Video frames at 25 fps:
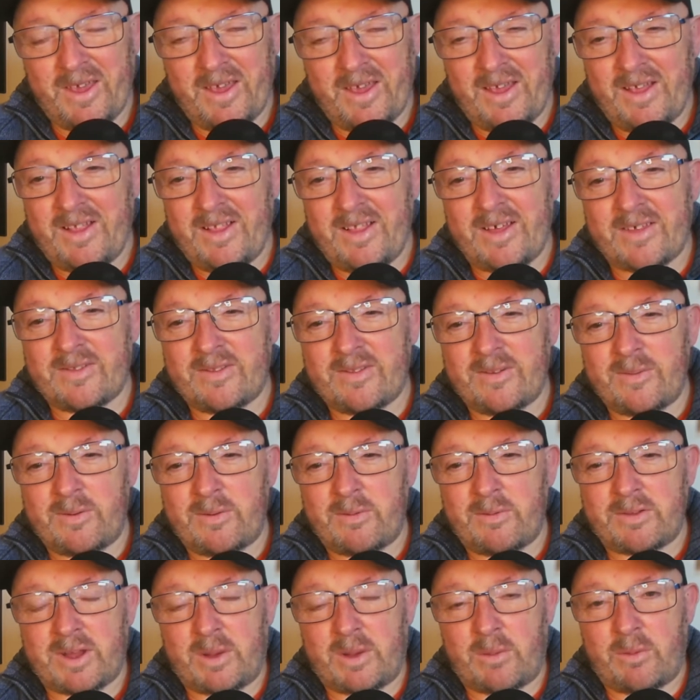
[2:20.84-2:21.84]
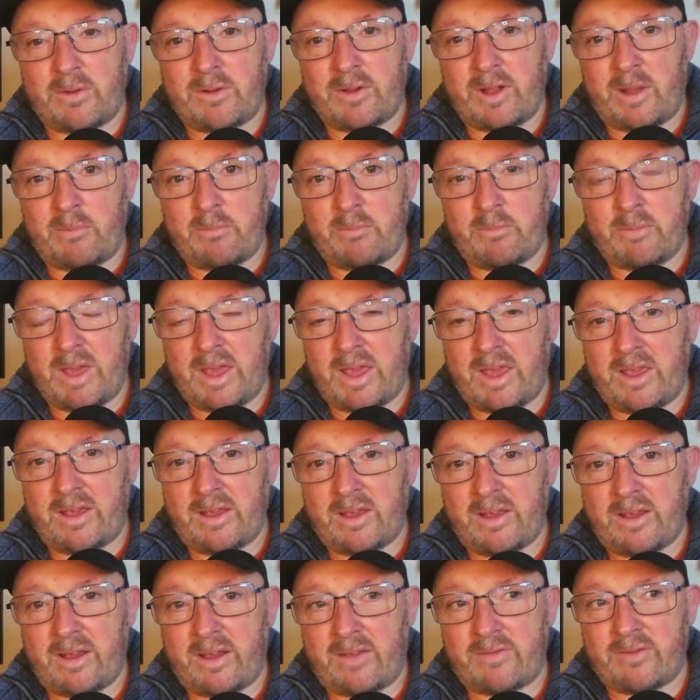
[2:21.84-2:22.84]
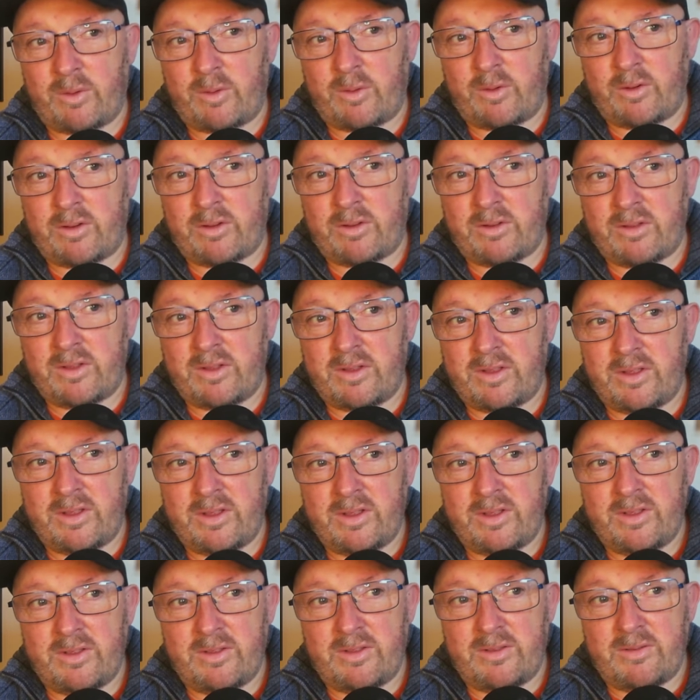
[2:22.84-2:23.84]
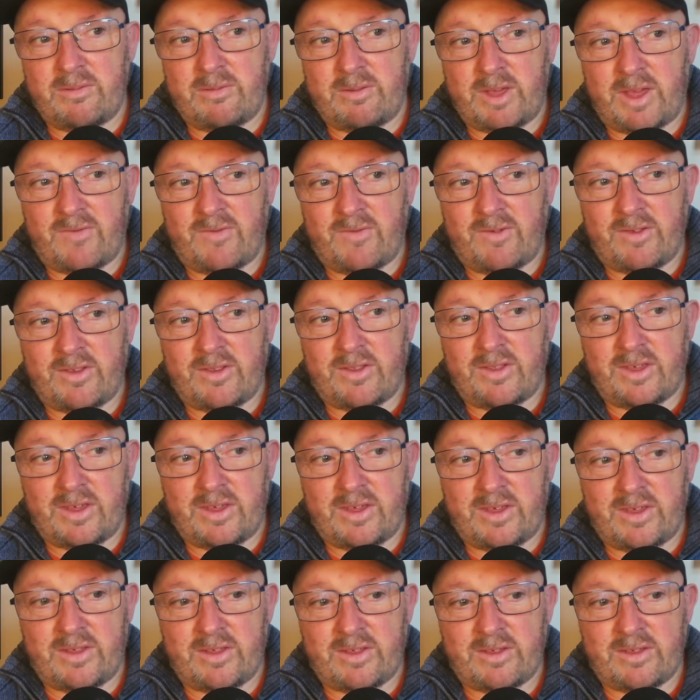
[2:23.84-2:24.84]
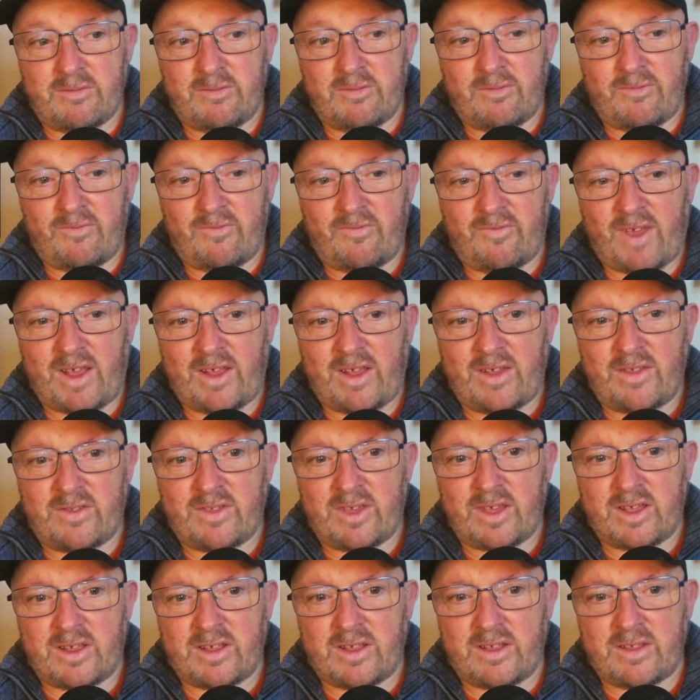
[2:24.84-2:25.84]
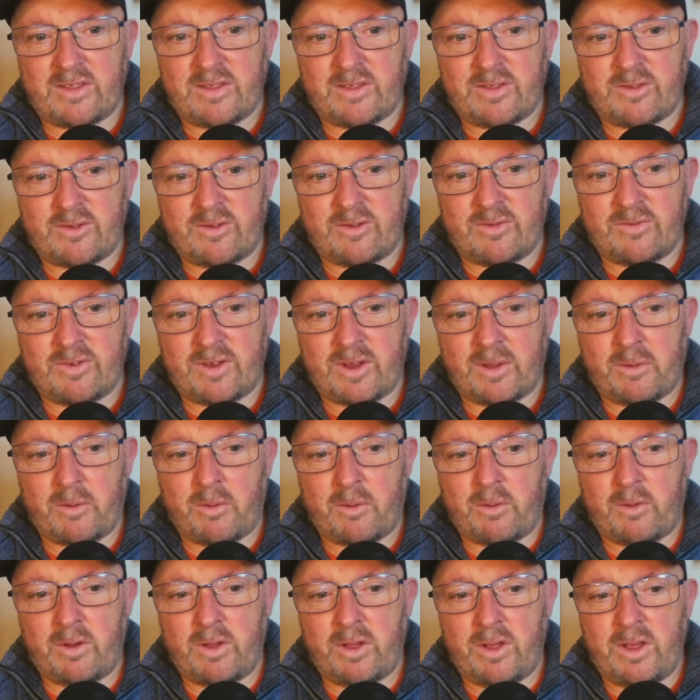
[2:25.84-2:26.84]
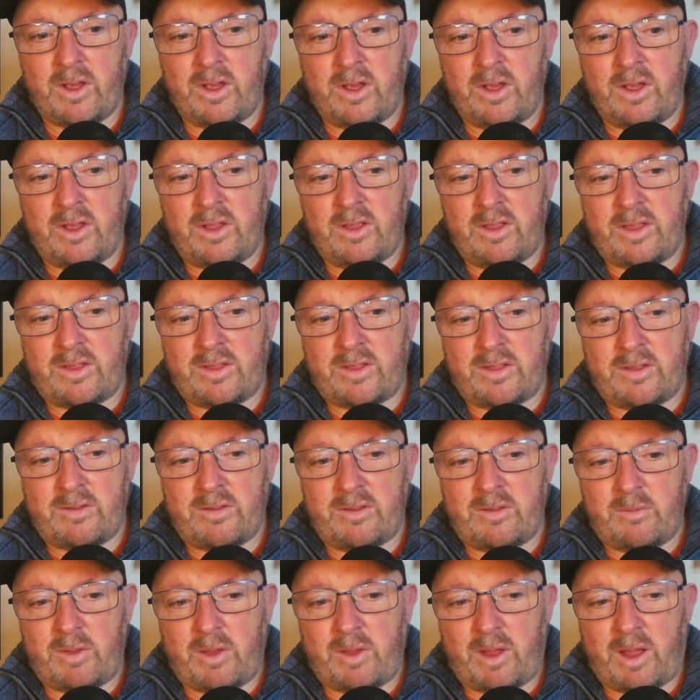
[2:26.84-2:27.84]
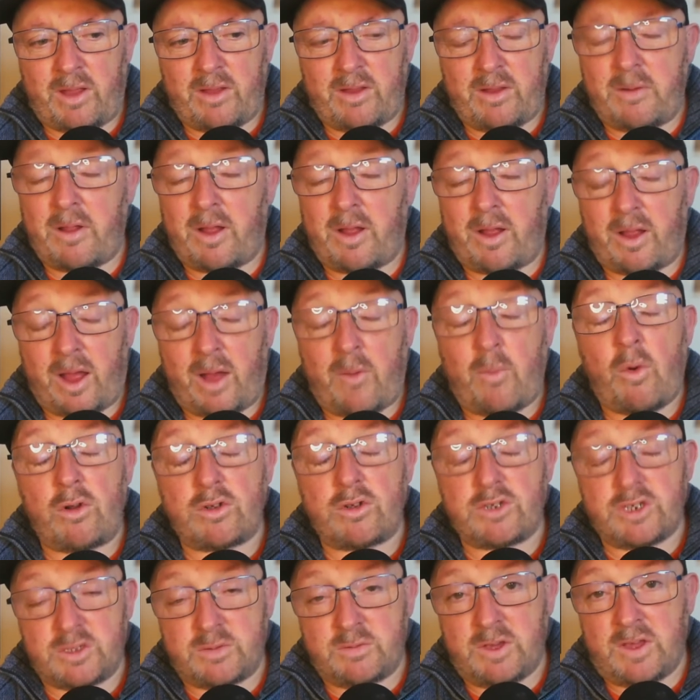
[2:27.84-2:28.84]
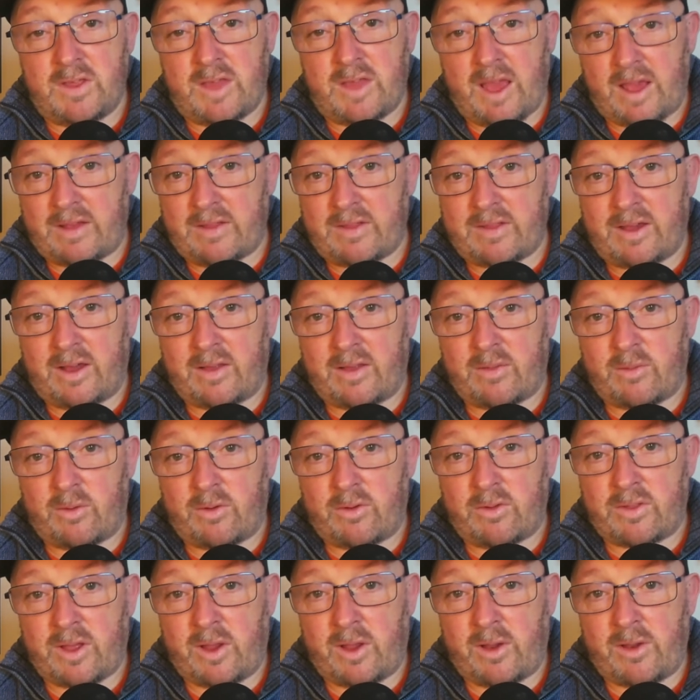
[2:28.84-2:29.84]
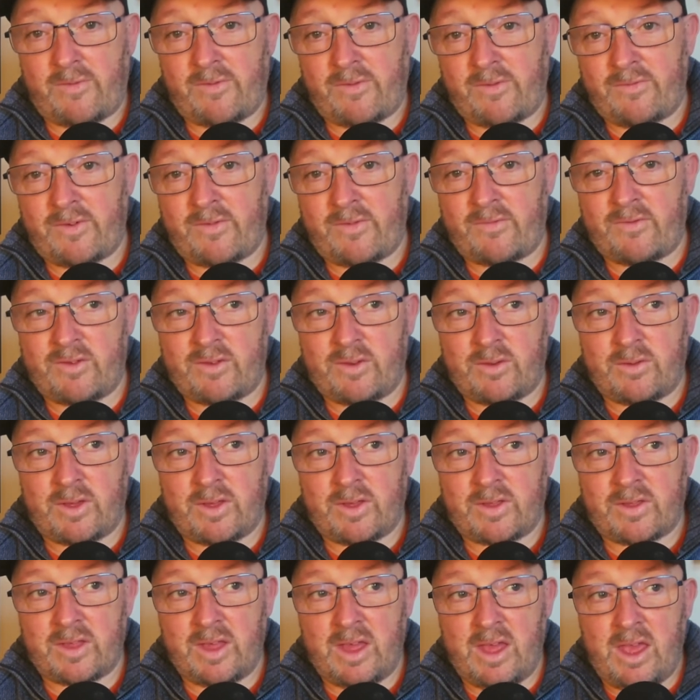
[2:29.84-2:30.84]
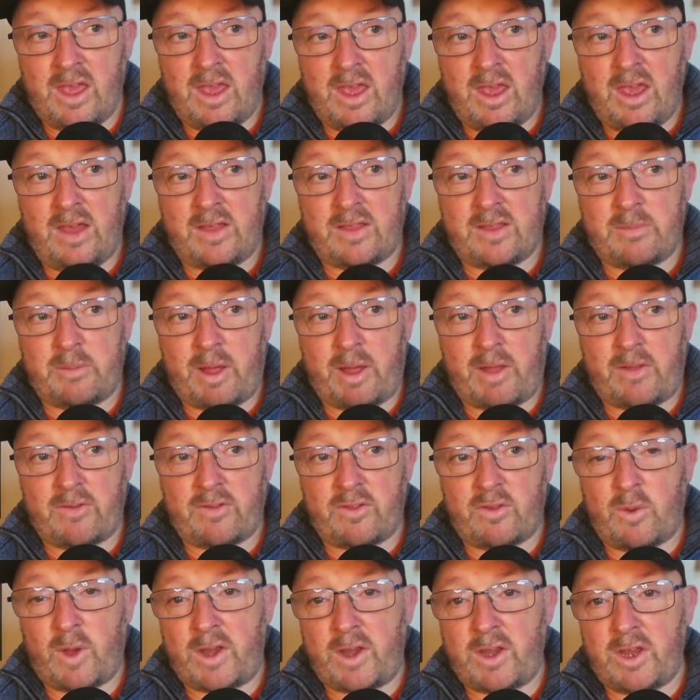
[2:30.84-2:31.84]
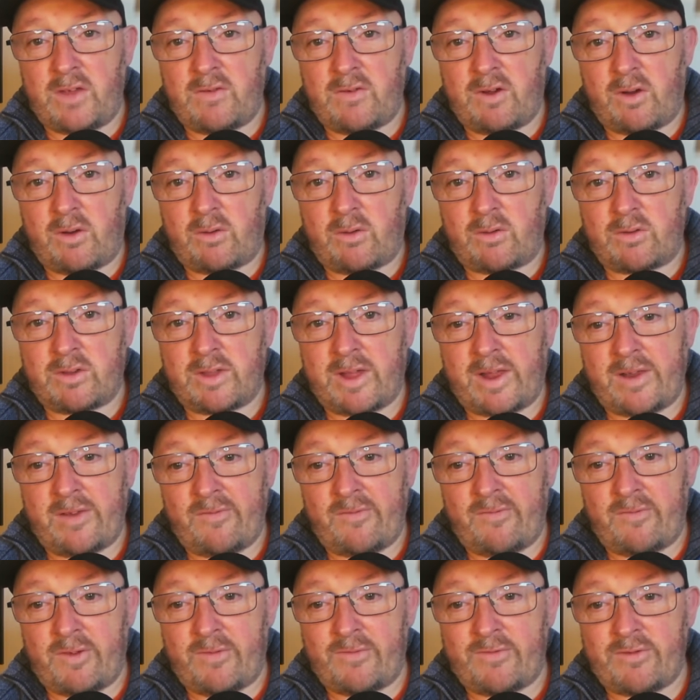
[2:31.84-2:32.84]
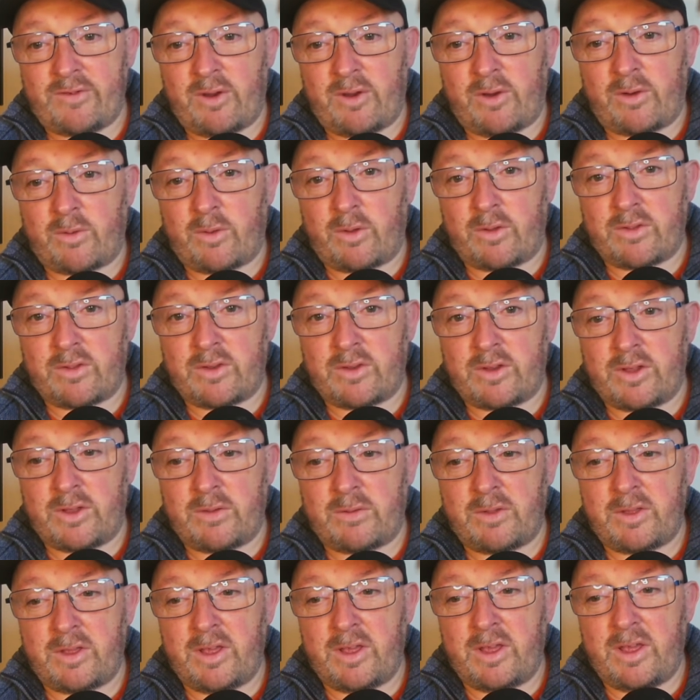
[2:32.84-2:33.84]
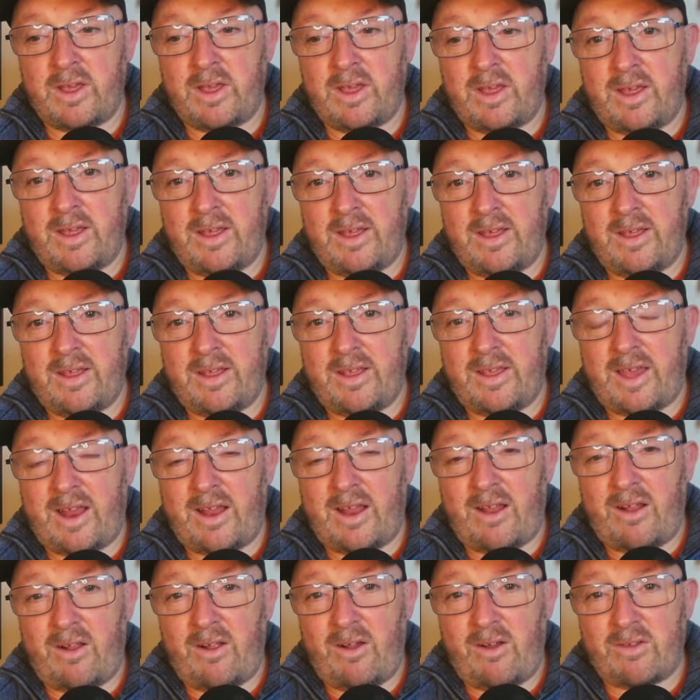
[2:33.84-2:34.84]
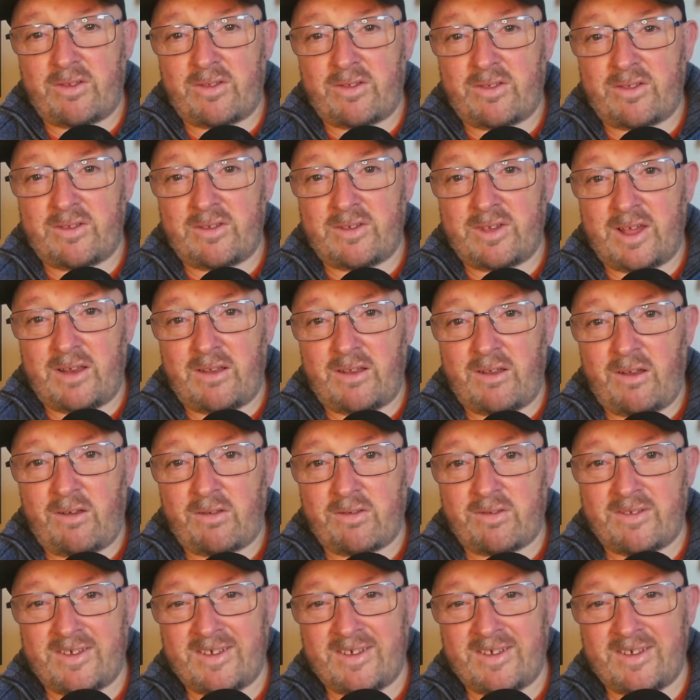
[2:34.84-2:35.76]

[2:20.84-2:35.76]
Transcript: That's not what I want. I want to, I'm me. I don't want to give into these fake things and stuff, you know, or these. And, you know, I watched some of these exercise ones going, if you're 50, do this. It's about a 20-year-old telling a 50-year-old what to do. Get lost. Get lost.